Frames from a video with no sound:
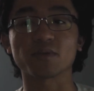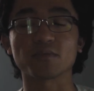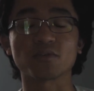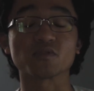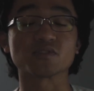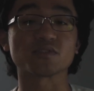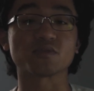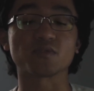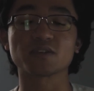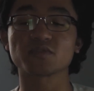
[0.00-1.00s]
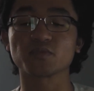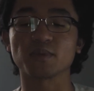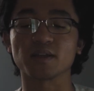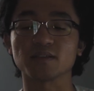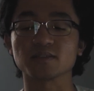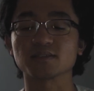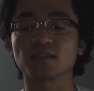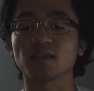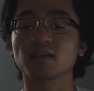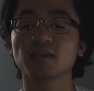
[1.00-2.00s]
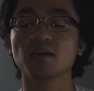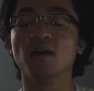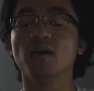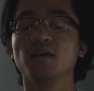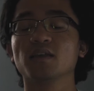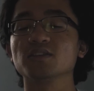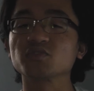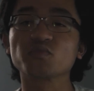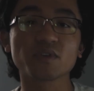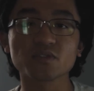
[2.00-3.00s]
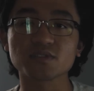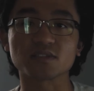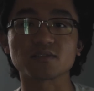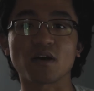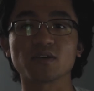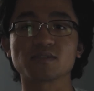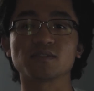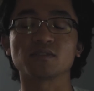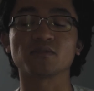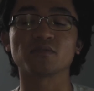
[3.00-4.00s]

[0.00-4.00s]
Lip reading: people goes into the restroom, and he just feels exhausted